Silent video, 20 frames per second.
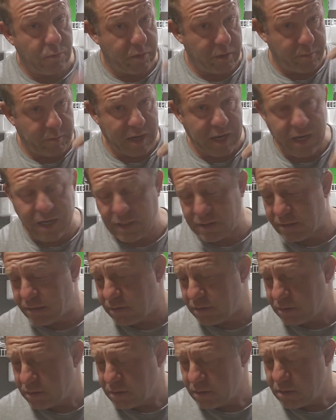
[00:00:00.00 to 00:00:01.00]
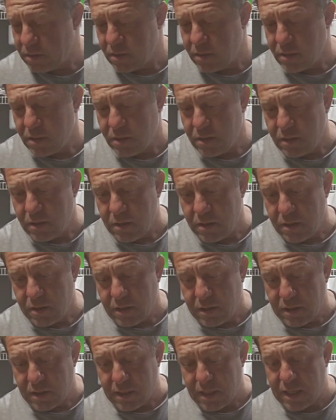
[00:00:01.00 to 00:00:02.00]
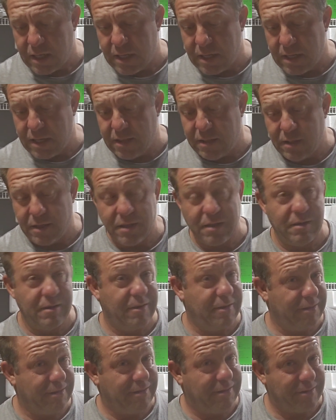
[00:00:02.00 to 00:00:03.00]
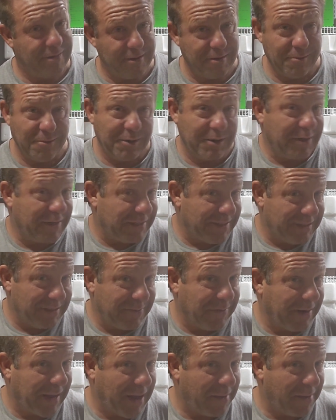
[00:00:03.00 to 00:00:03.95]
it with the paint, and we're gonna see what